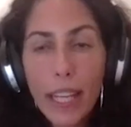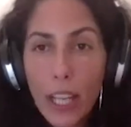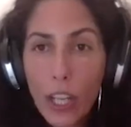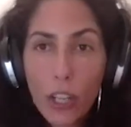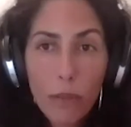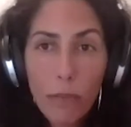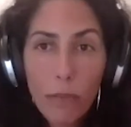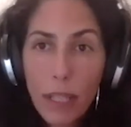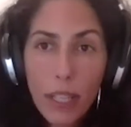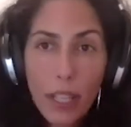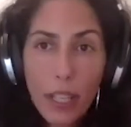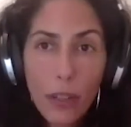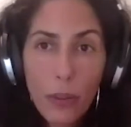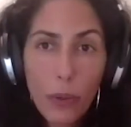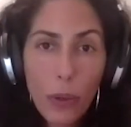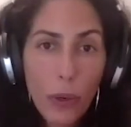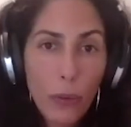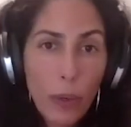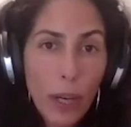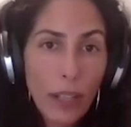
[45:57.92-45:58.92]
it could be the
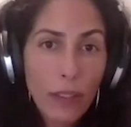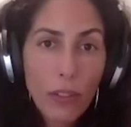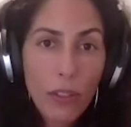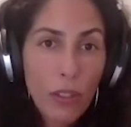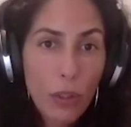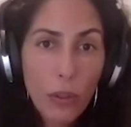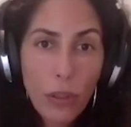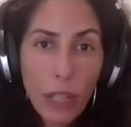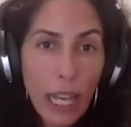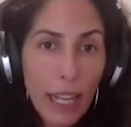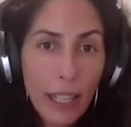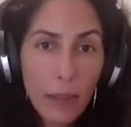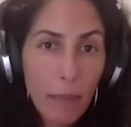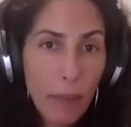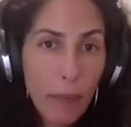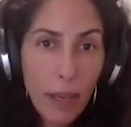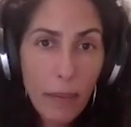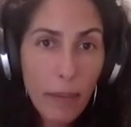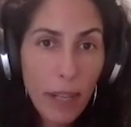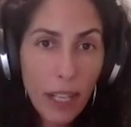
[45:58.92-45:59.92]
other way around. So CAC
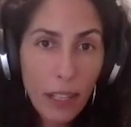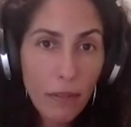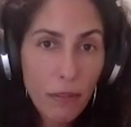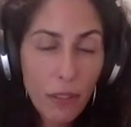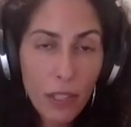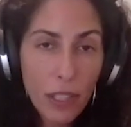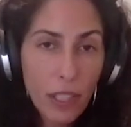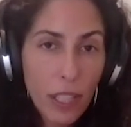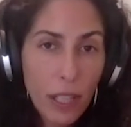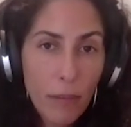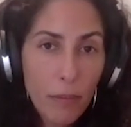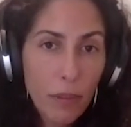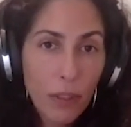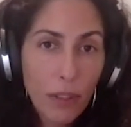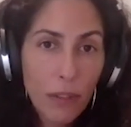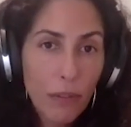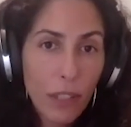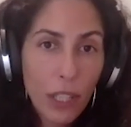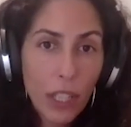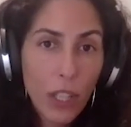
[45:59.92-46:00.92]
payback, for example,
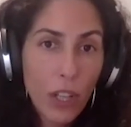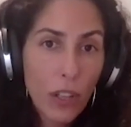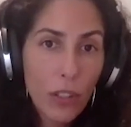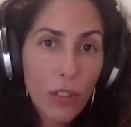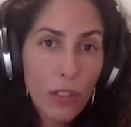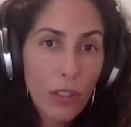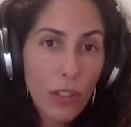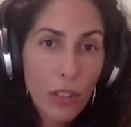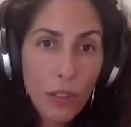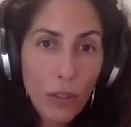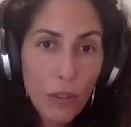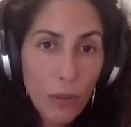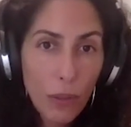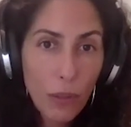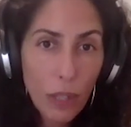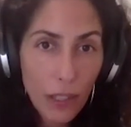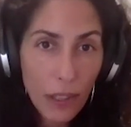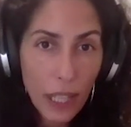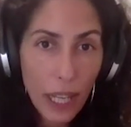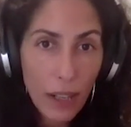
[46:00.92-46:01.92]
if it costs you
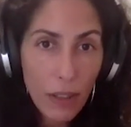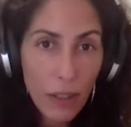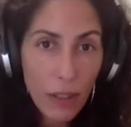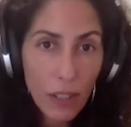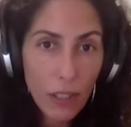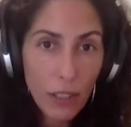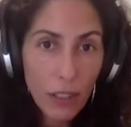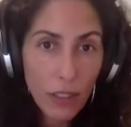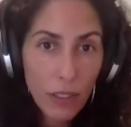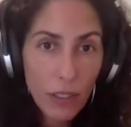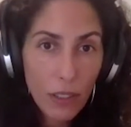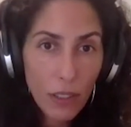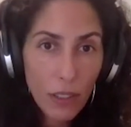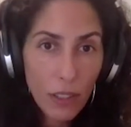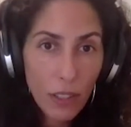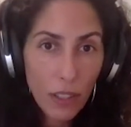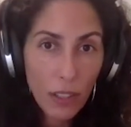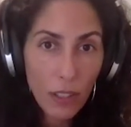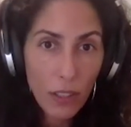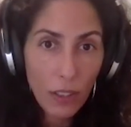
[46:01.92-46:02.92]
1,000
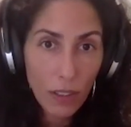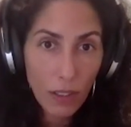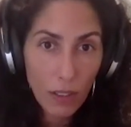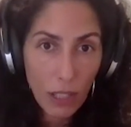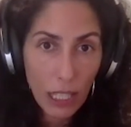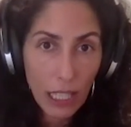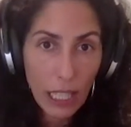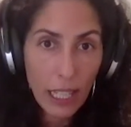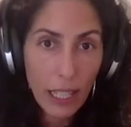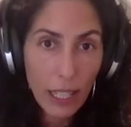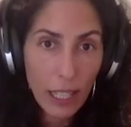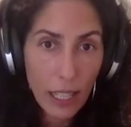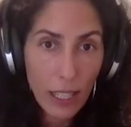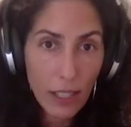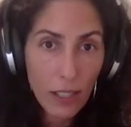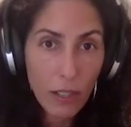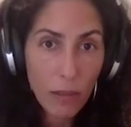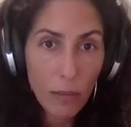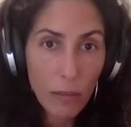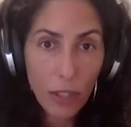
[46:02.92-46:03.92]
to get a
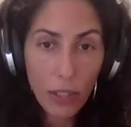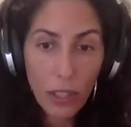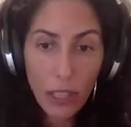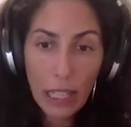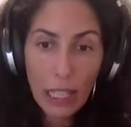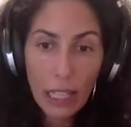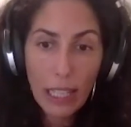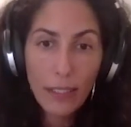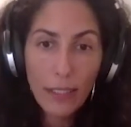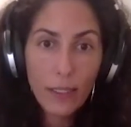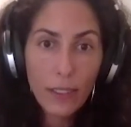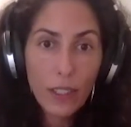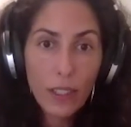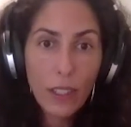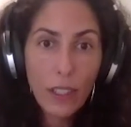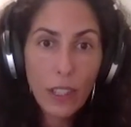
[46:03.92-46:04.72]
customer, and